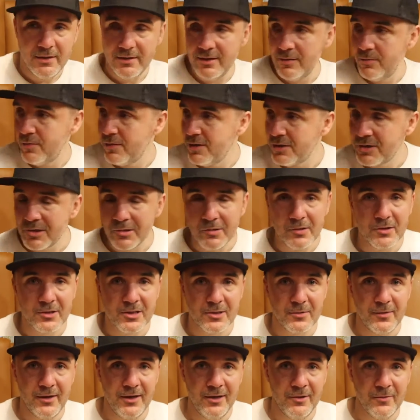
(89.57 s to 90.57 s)
didn't want to talk
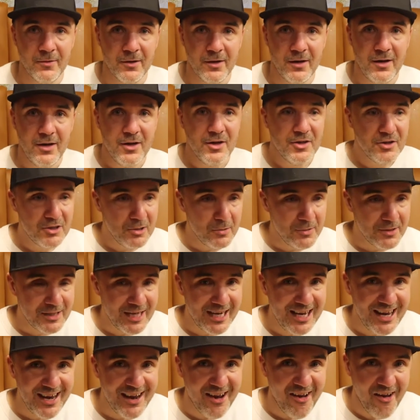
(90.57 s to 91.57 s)
to anyone, she
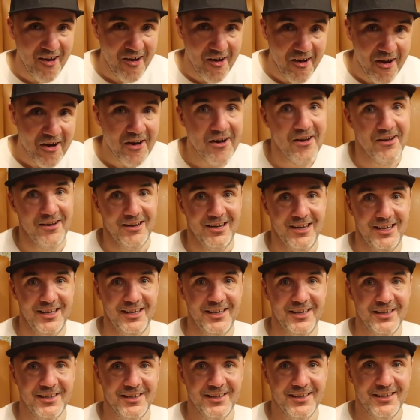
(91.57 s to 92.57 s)
was here
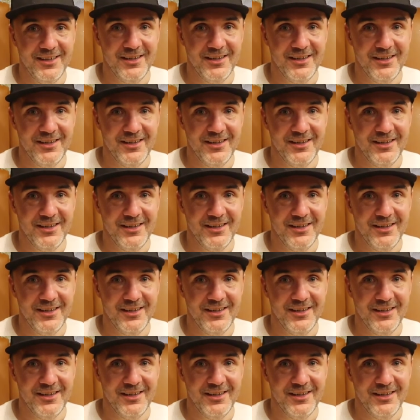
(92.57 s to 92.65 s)
early